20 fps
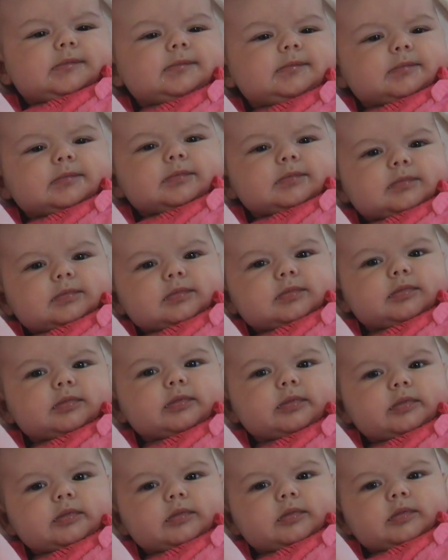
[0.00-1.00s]
No, be a
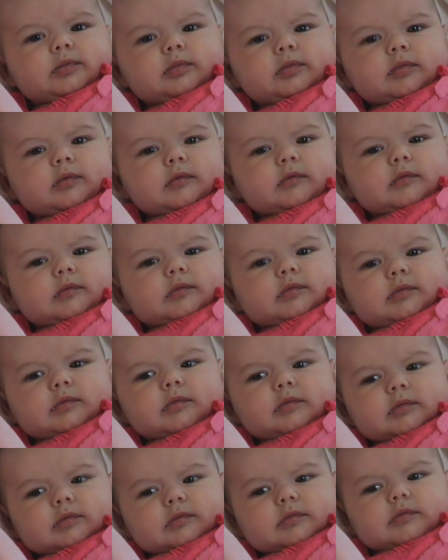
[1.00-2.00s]
sweetie head.
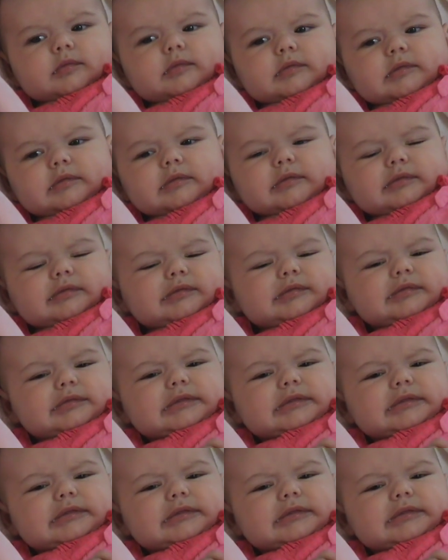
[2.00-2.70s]
Yeah.